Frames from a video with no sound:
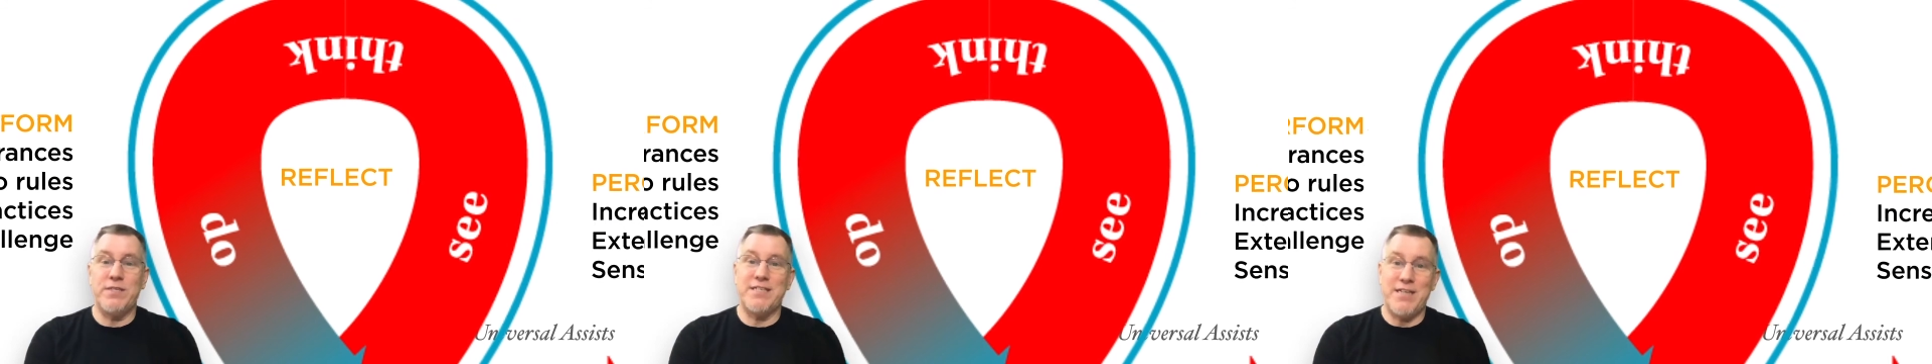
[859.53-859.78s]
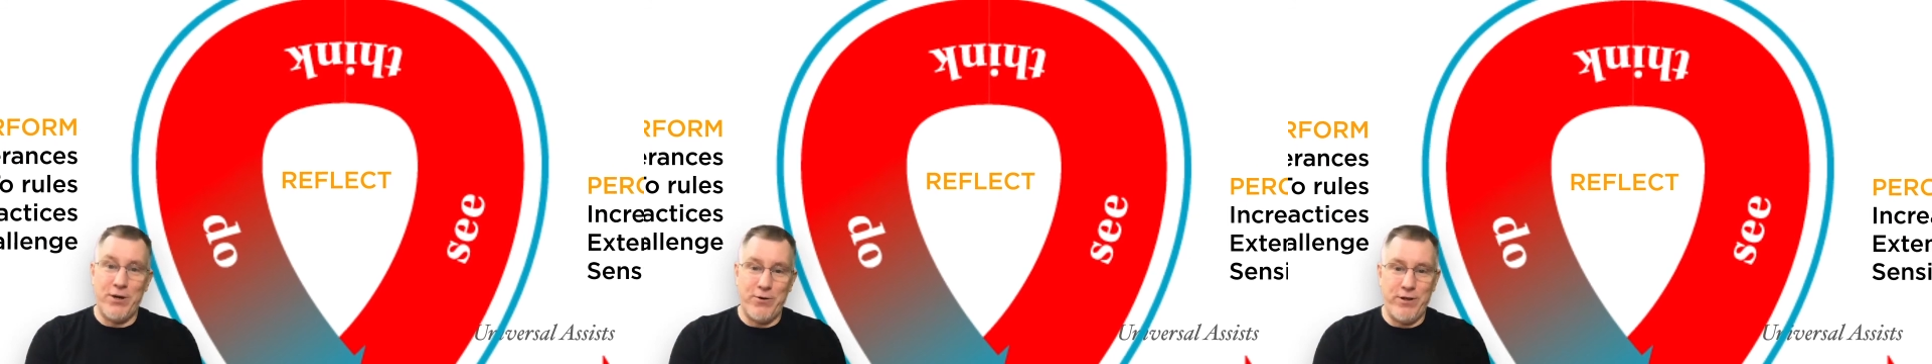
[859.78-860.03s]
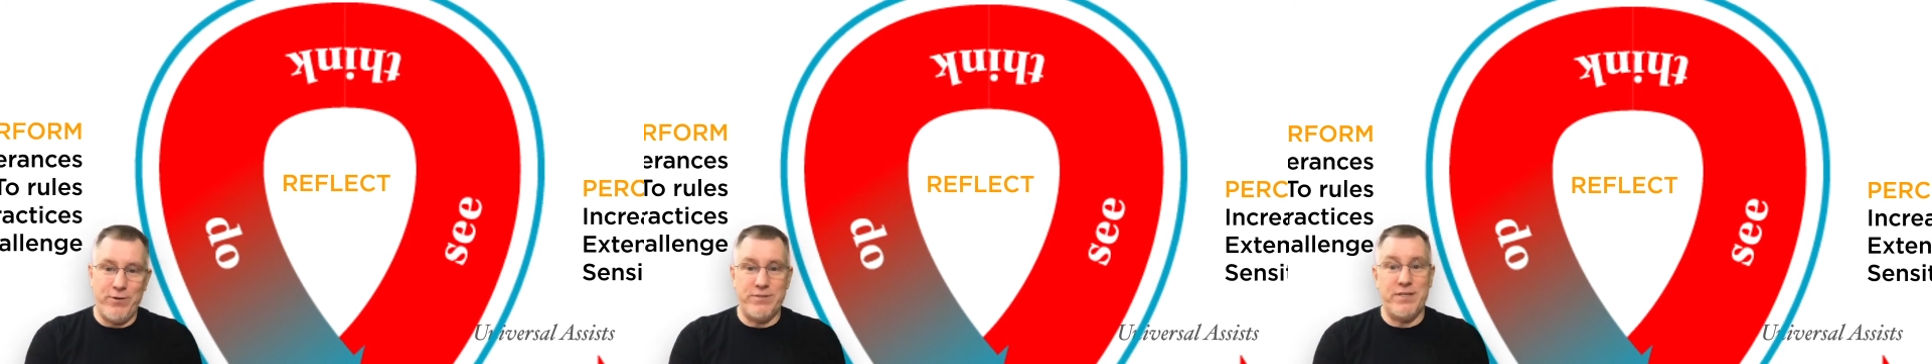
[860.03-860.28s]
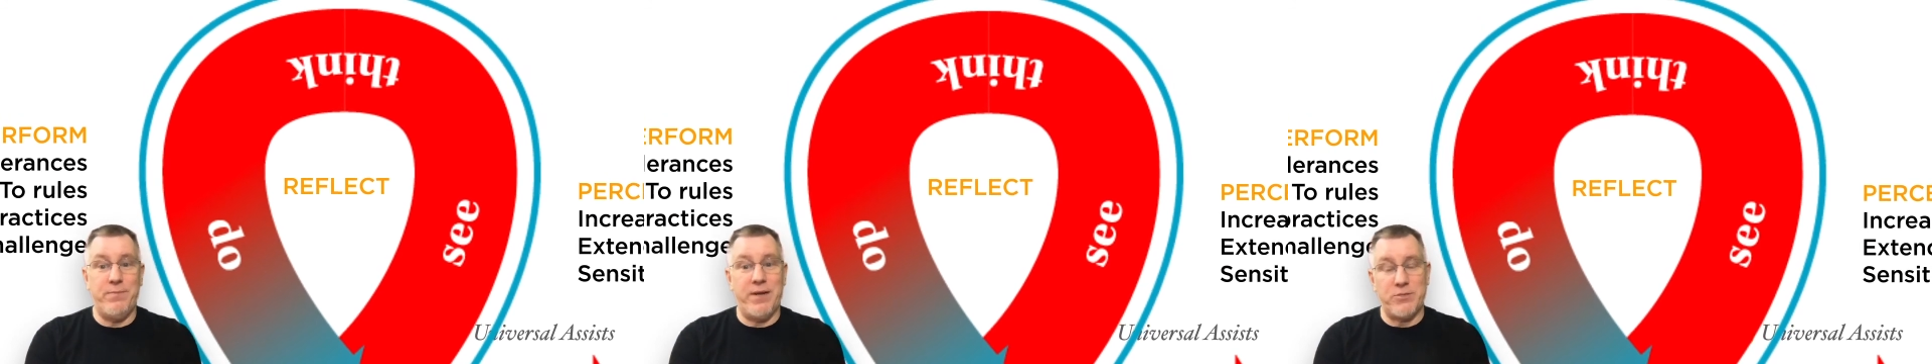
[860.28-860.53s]
scenarios
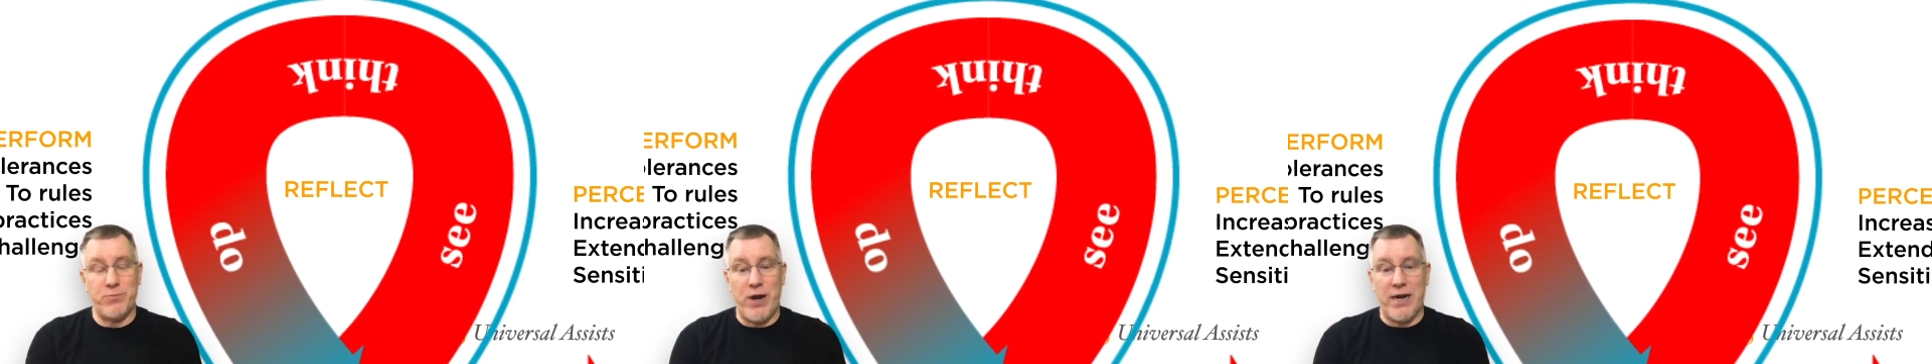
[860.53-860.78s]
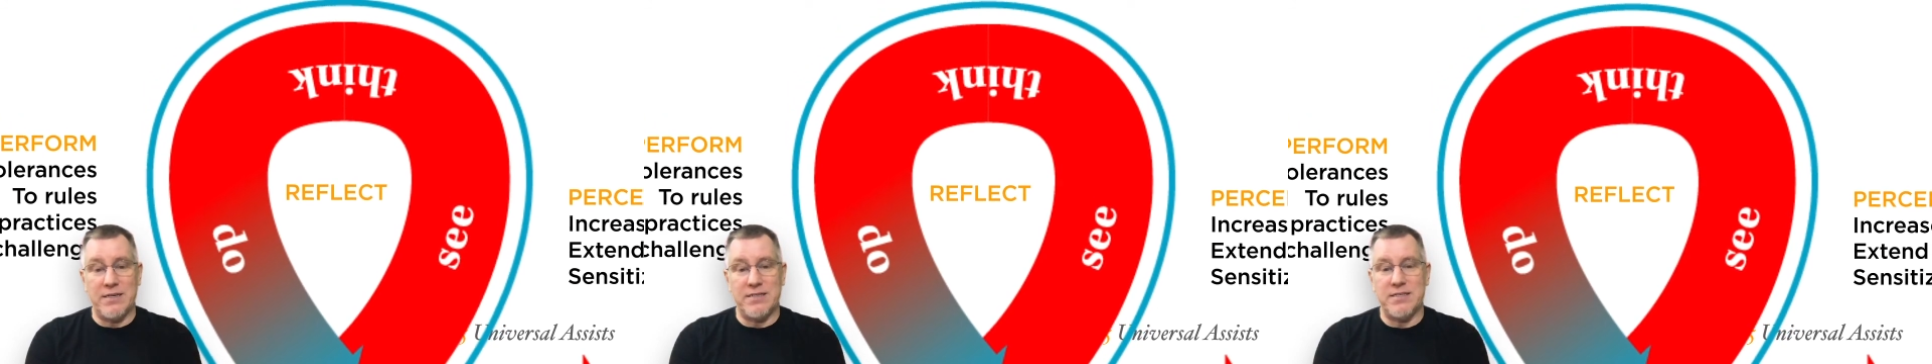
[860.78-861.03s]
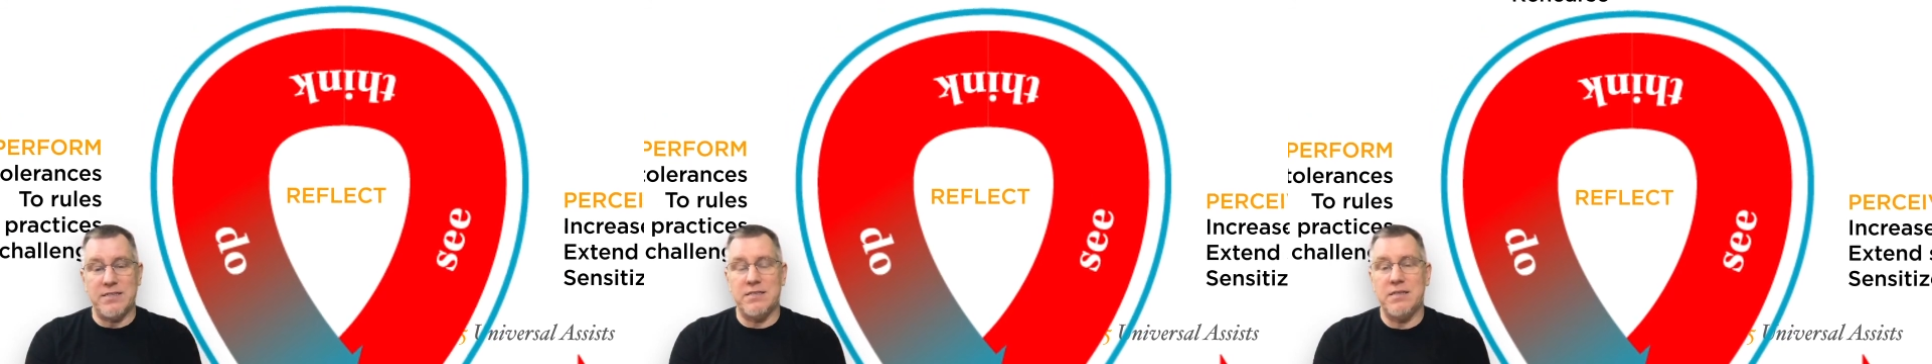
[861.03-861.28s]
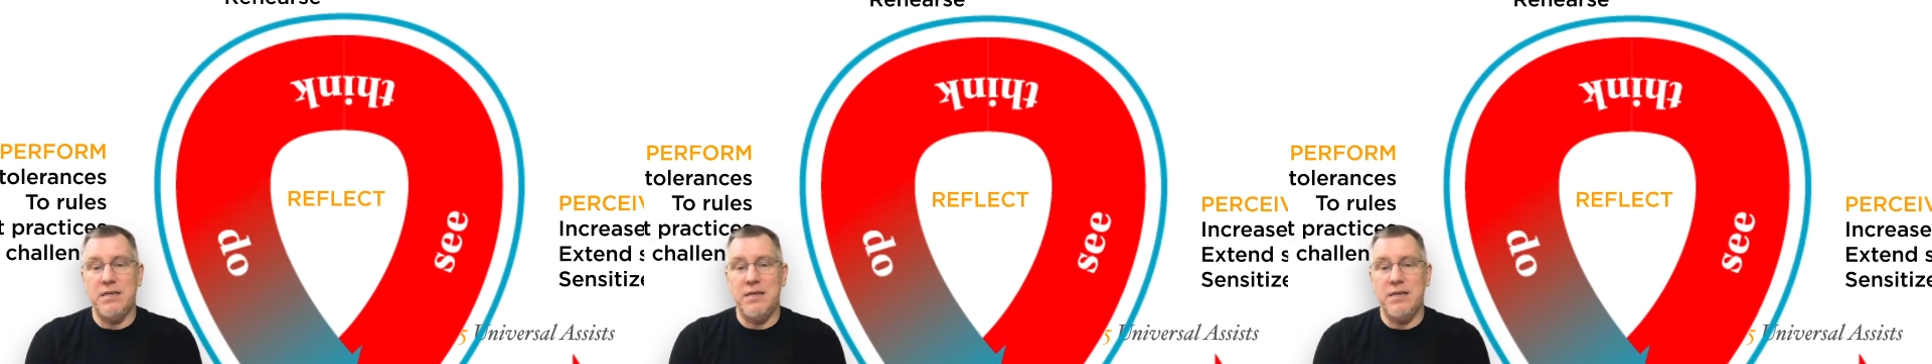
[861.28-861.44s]
and best practices.